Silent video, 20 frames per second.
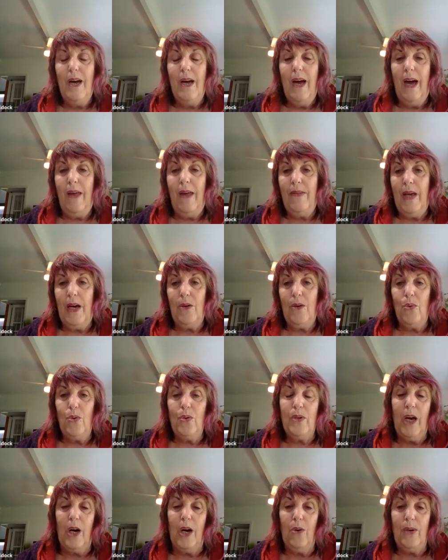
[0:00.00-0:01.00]
and they
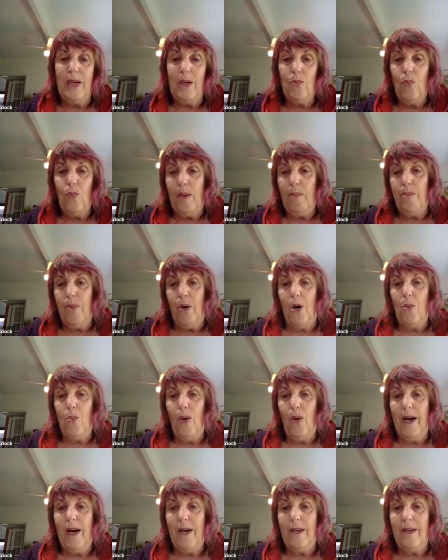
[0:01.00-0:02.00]
would go in one by
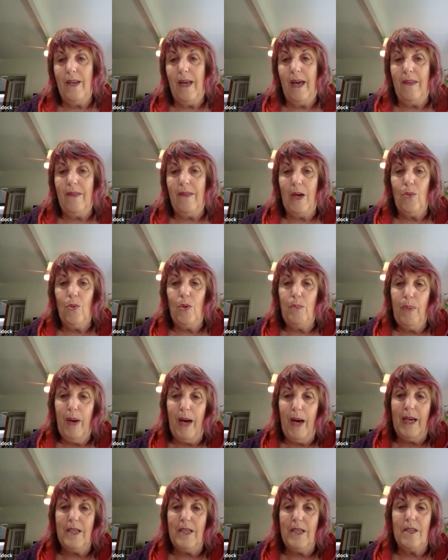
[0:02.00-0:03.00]
one and they would
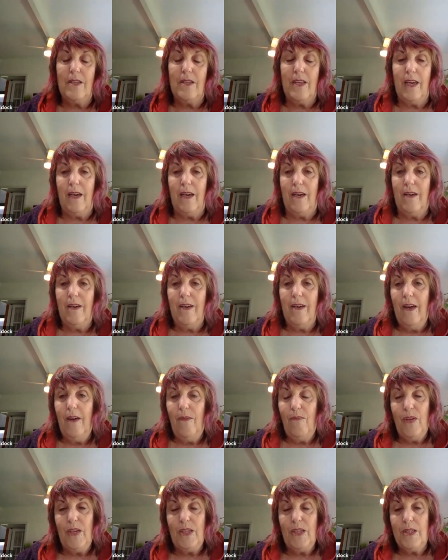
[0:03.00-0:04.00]
paint their
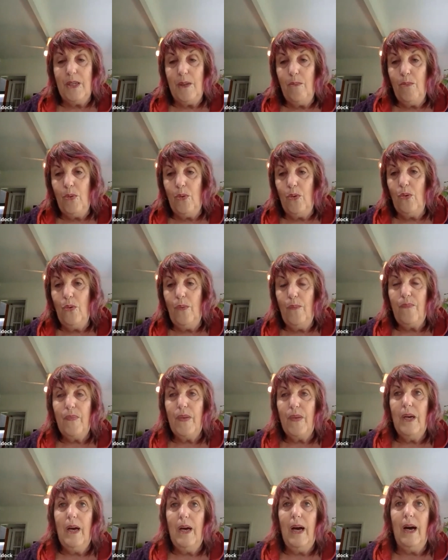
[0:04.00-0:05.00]
symbol.
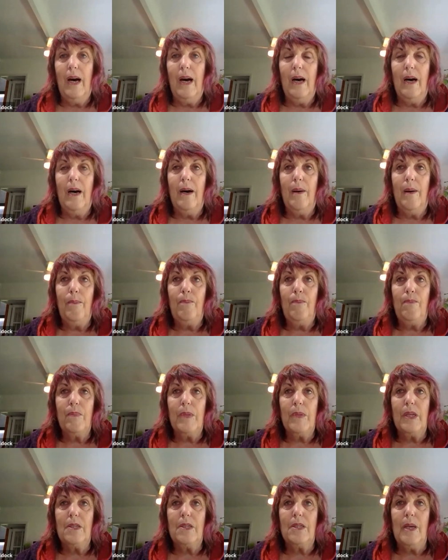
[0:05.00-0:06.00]

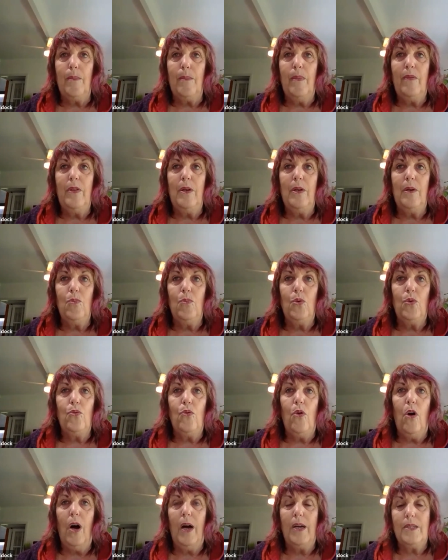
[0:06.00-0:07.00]
Some of them would
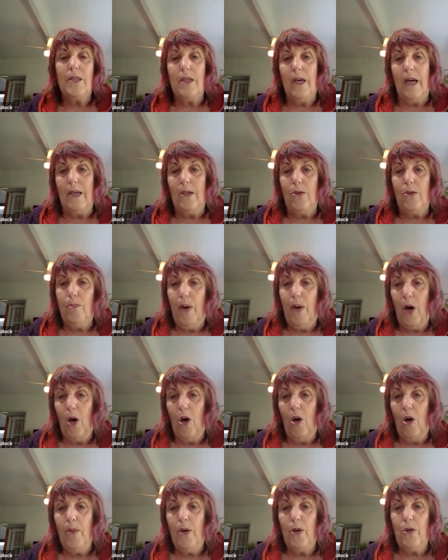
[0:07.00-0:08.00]
write a little
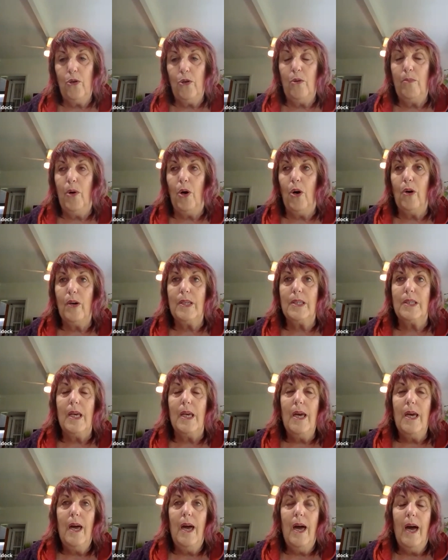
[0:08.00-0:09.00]
poem on her box.
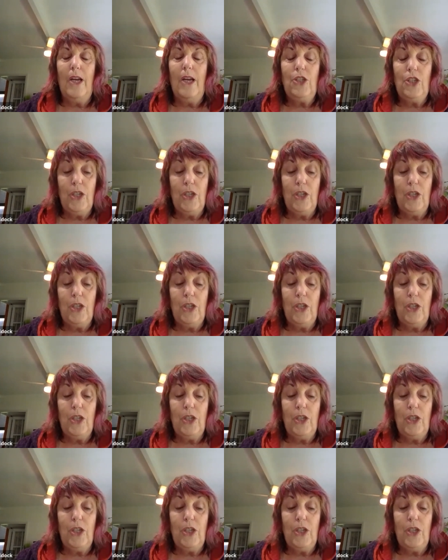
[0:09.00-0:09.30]
And